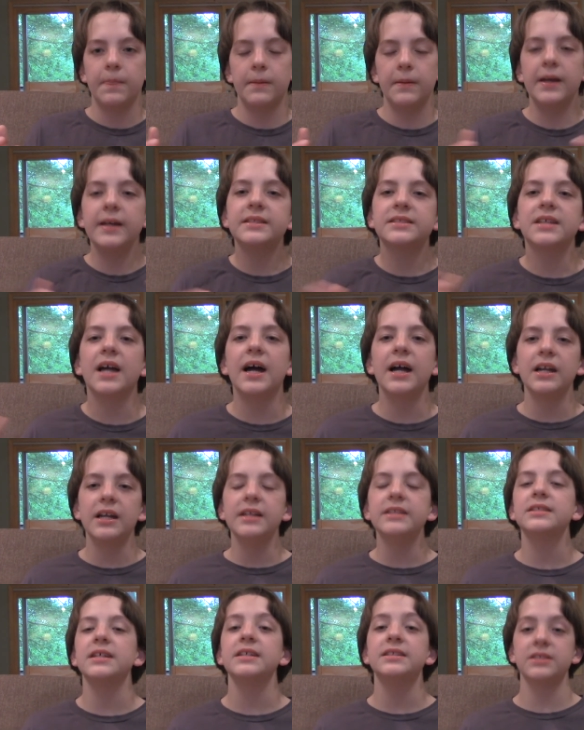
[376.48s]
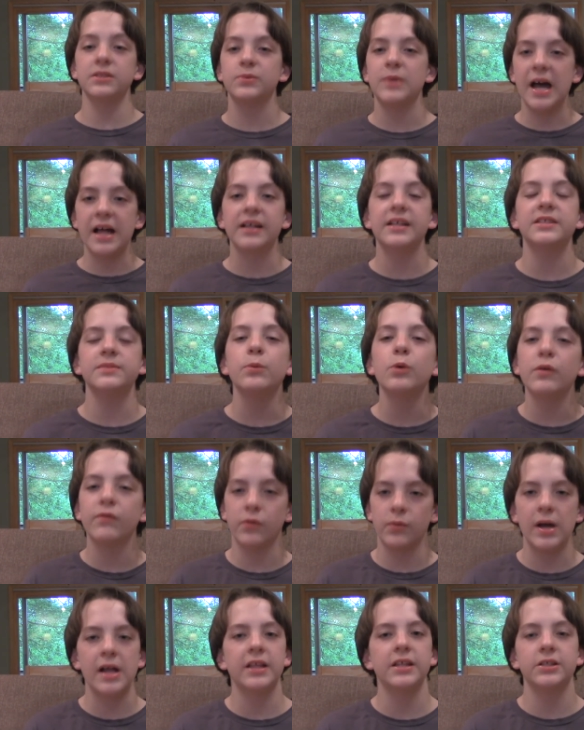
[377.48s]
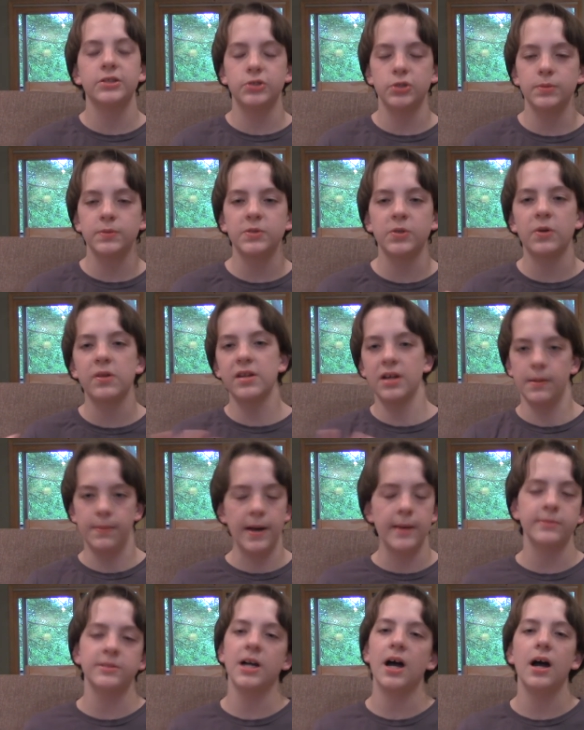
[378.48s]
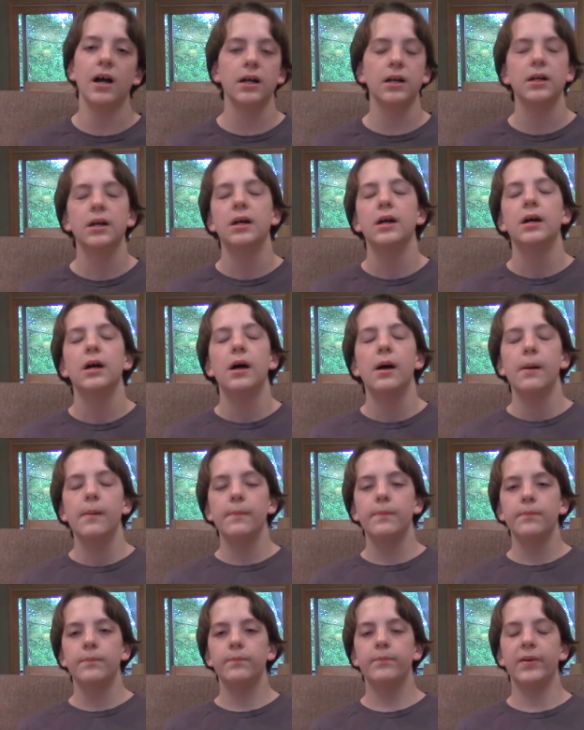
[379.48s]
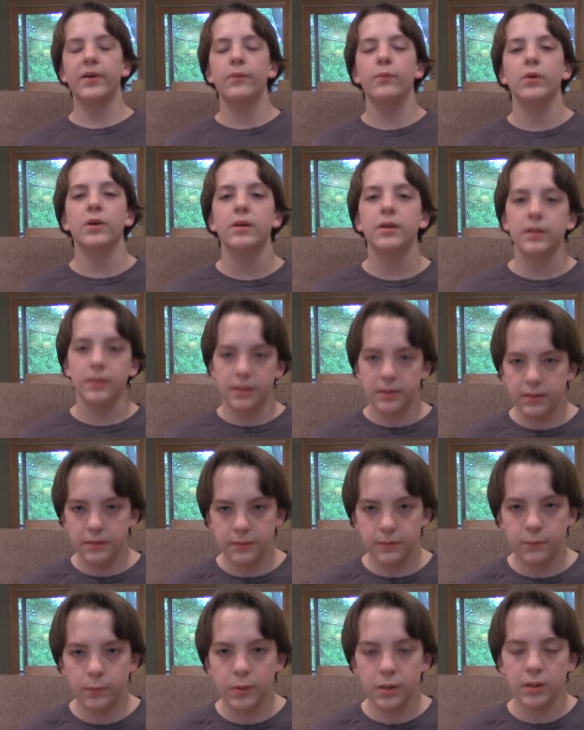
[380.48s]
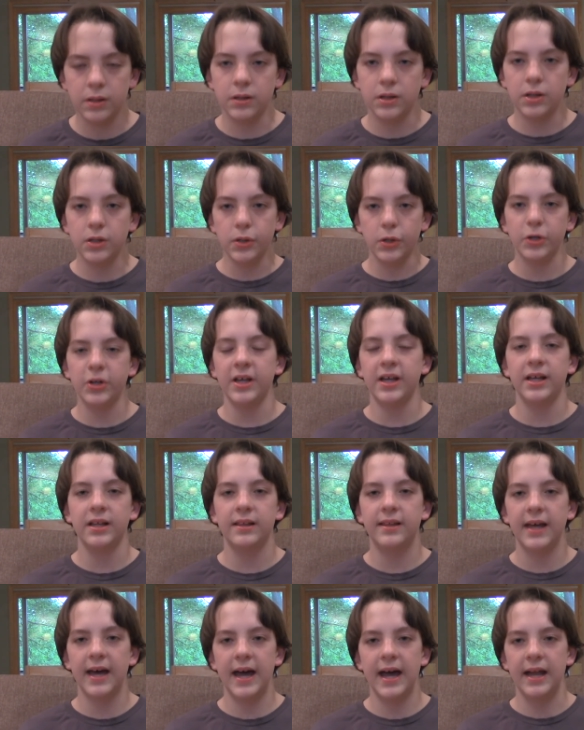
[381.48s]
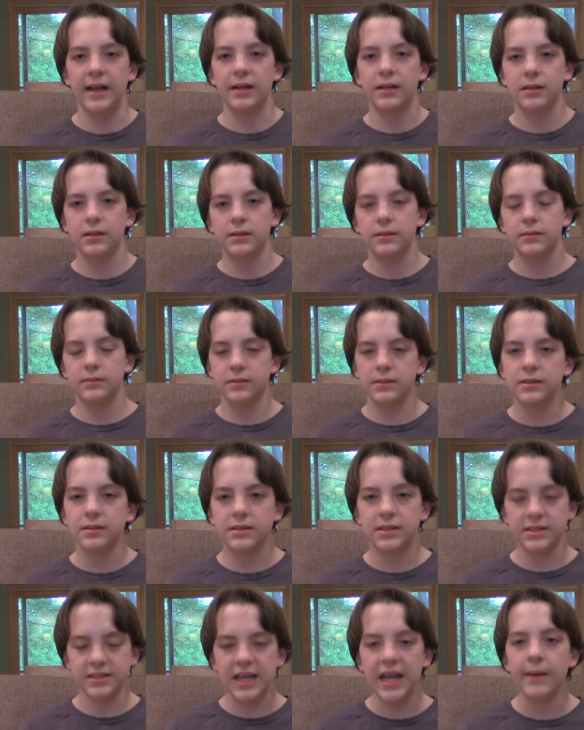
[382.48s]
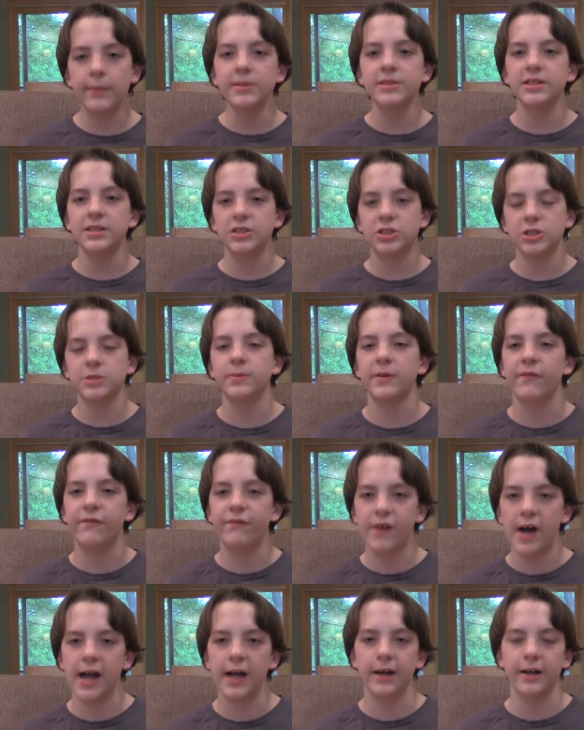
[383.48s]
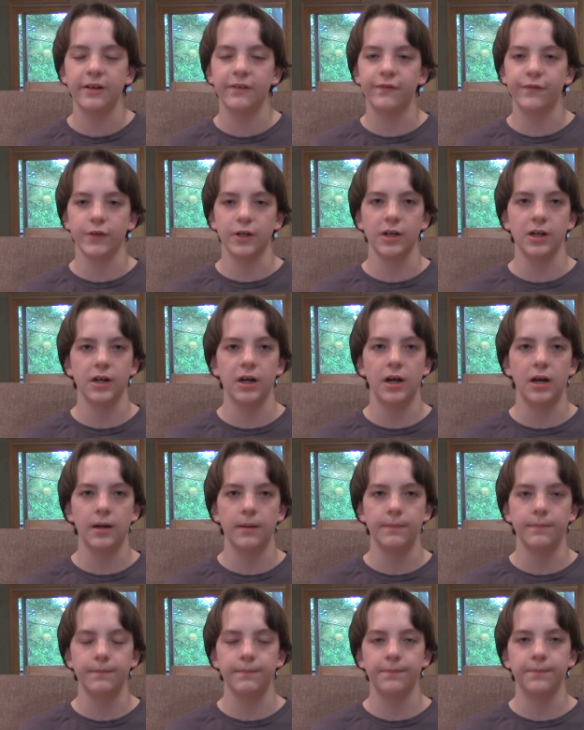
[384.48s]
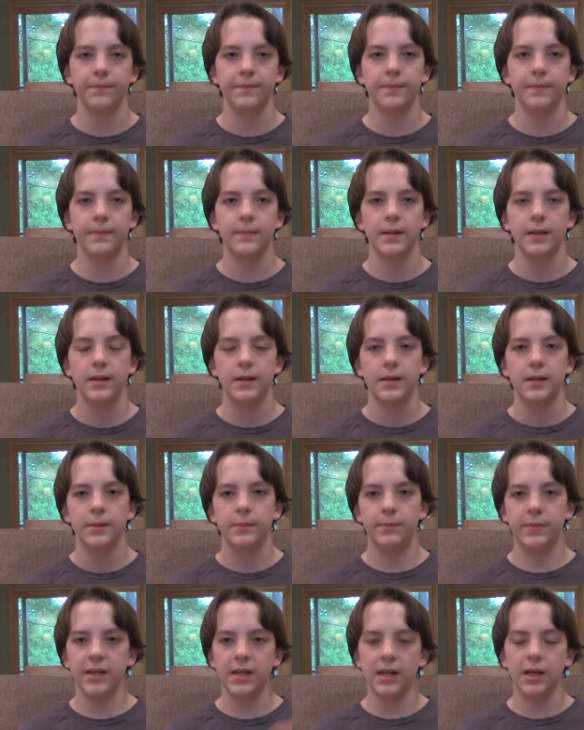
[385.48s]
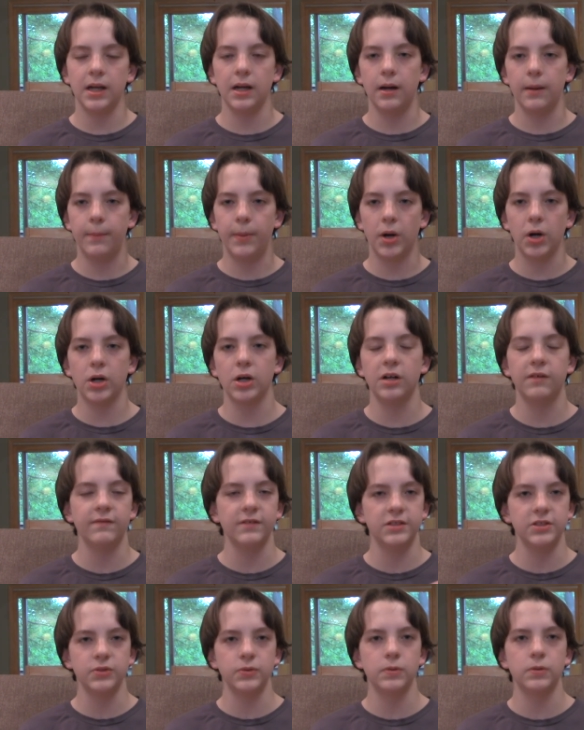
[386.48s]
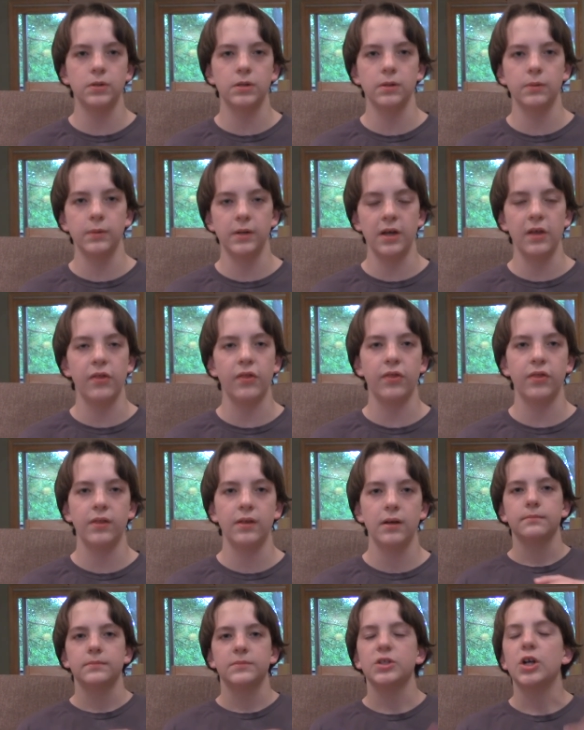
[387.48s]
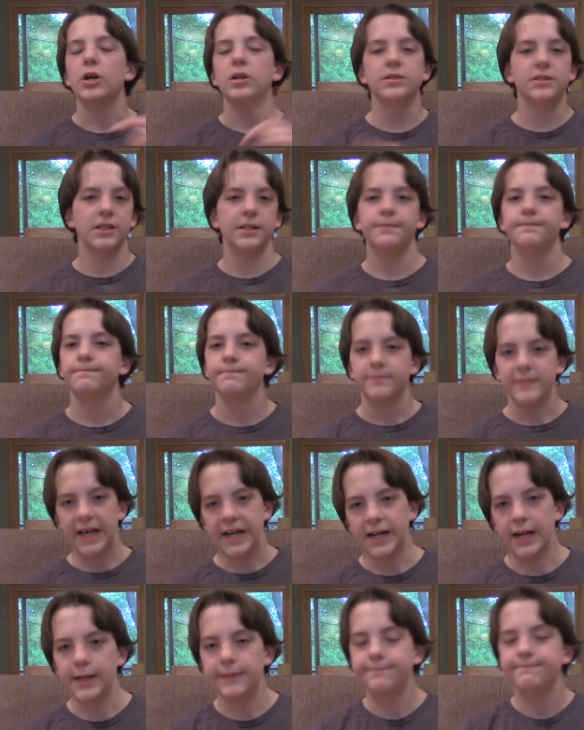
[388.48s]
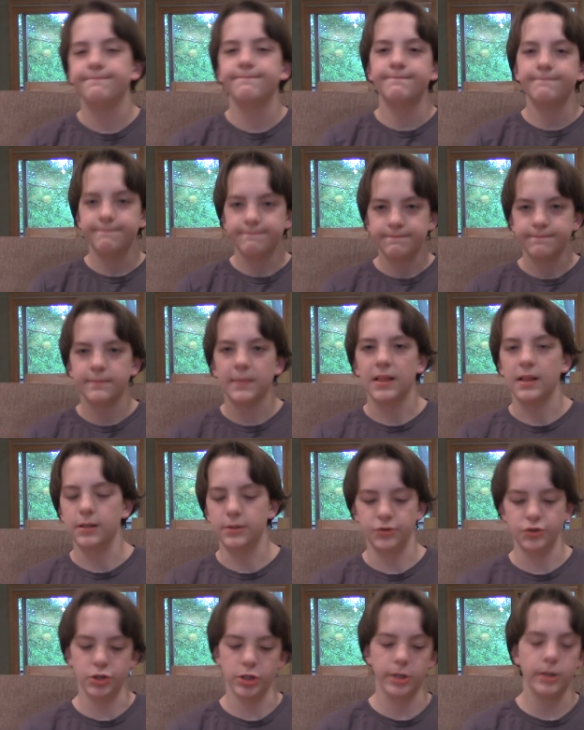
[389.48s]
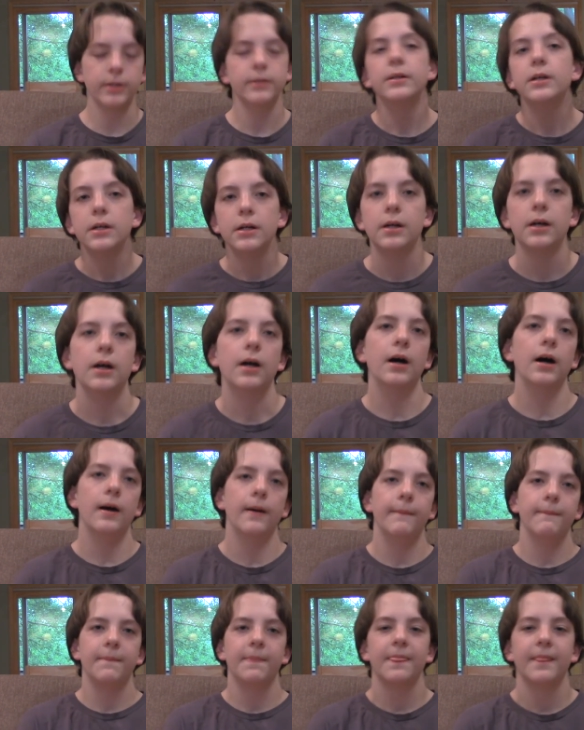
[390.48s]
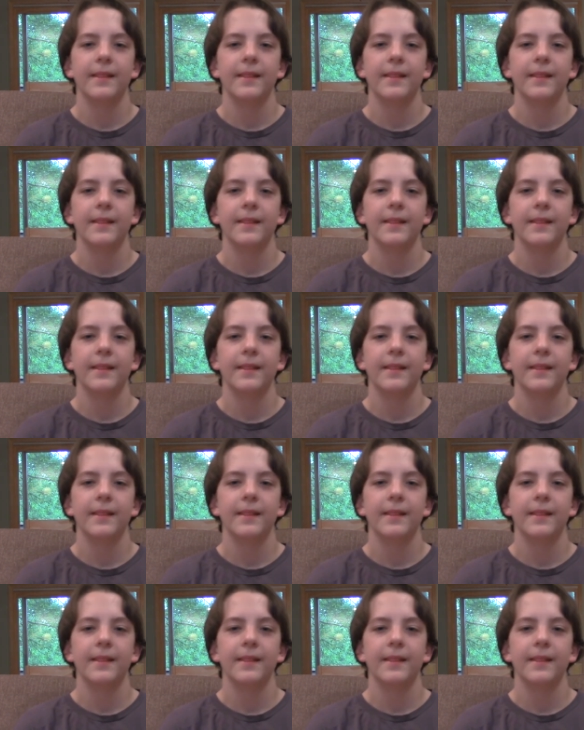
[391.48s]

it's kind of, it's it's a rally it's more of a rally to the troop story than a pep talk but we're we're learning that because Hamilton has just been fired for um, being a part of a duel with Charles Lee, that guy, little jerk. Um,